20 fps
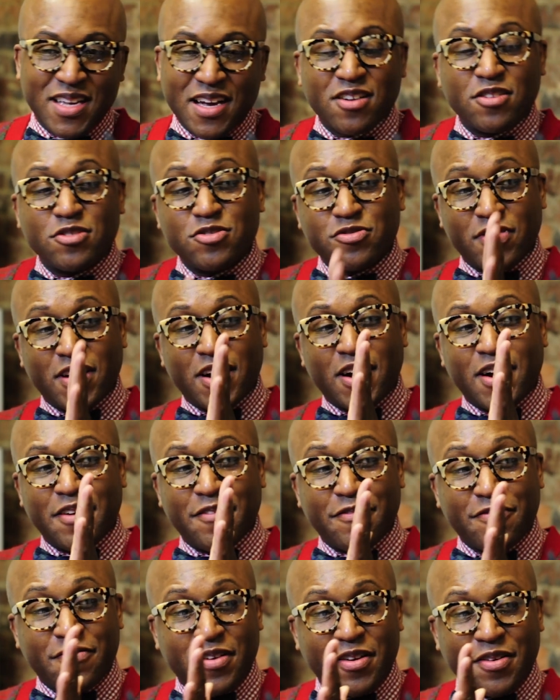I can
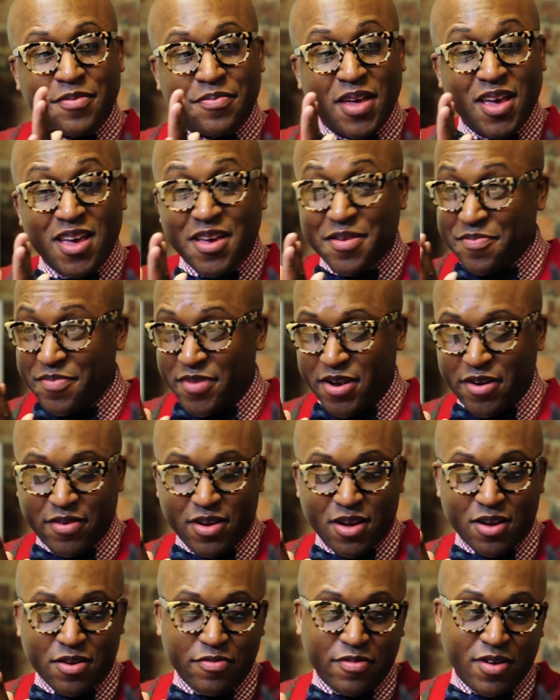drive from
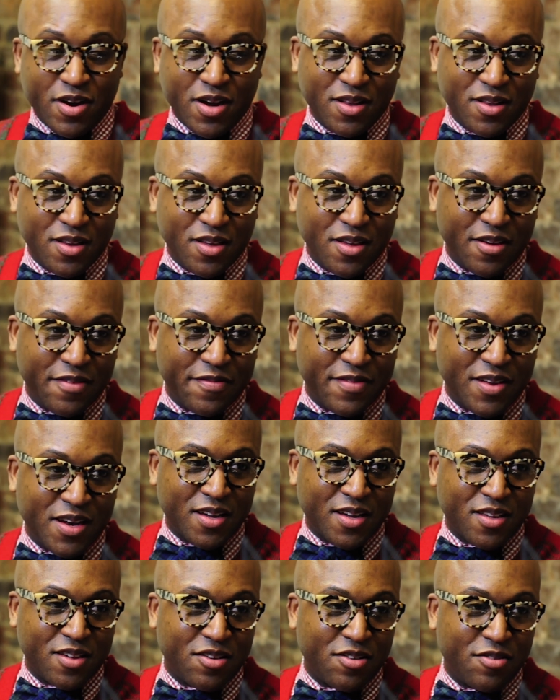Marietta where I live
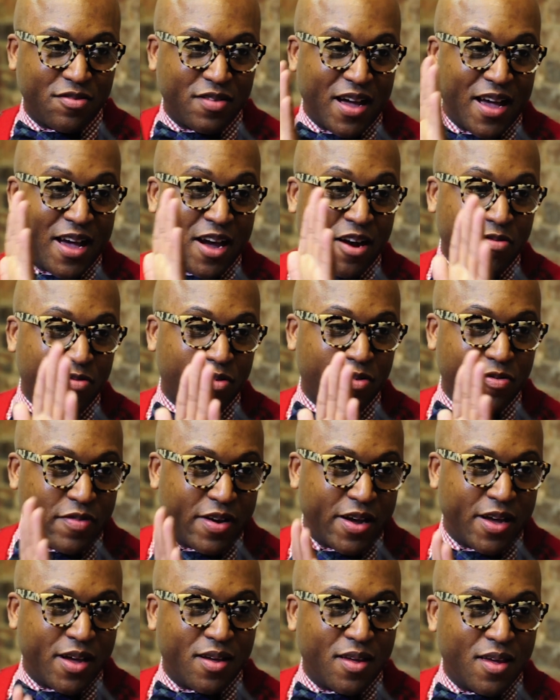can go an hour
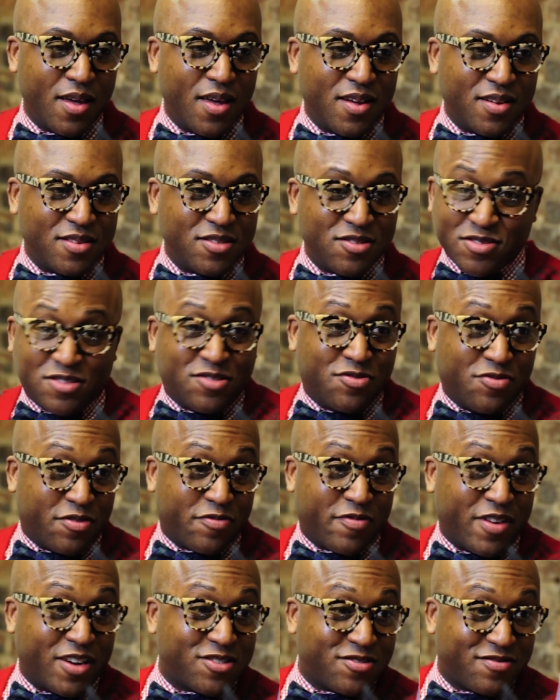away just to
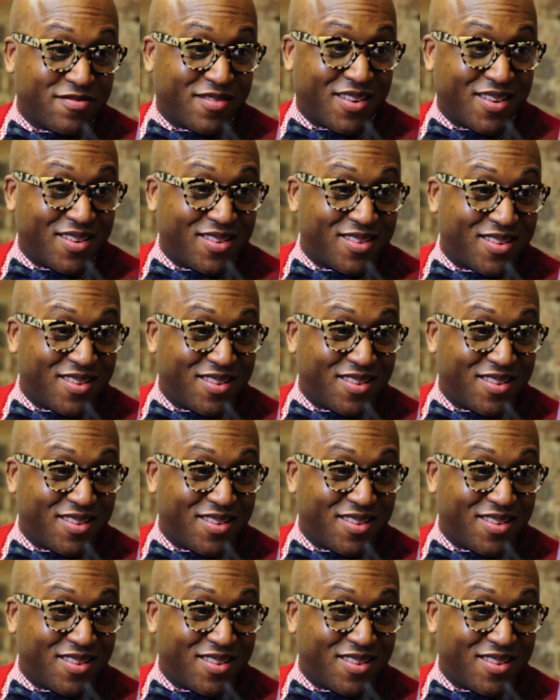a restaurant.